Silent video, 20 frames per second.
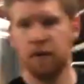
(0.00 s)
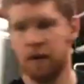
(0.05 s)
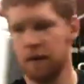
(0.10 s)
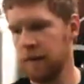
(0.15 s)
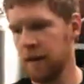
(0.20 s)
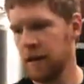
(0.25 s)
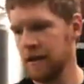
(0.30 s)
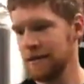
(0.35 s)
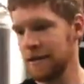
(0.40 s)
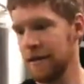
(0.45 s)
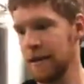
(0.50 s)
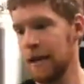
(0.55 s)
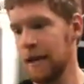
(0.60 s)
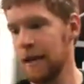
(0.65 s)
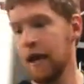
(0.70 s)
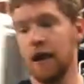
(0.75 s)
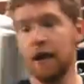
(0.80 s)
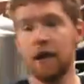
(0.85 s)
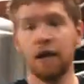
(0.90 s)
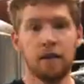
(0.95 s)
to make
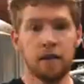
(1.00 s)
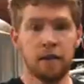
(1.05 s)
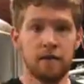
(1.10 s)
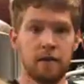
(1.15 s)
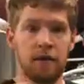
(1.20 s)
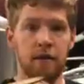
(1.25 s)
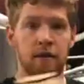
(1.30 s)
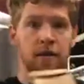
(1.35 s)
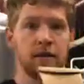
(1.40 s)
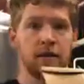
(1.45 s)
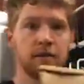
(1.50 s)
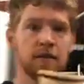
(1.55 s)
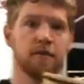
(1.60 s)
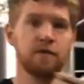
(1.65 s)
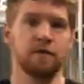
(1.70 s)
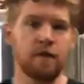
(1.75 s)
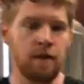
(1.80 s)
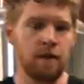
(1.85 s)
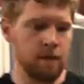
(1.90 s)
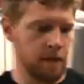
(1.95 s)
today. This is
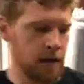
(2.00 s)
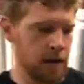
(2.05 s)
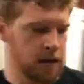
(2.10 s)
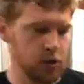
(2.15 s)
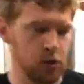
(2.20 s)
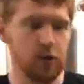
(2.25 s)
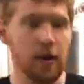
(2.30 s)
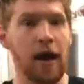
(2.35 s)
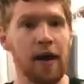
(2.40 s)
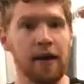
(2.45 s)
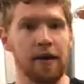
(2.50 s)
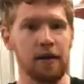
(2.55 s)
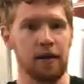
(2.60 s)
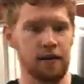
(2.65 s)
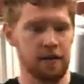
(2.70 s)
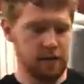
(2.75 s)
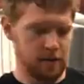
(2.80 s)
from Uganda.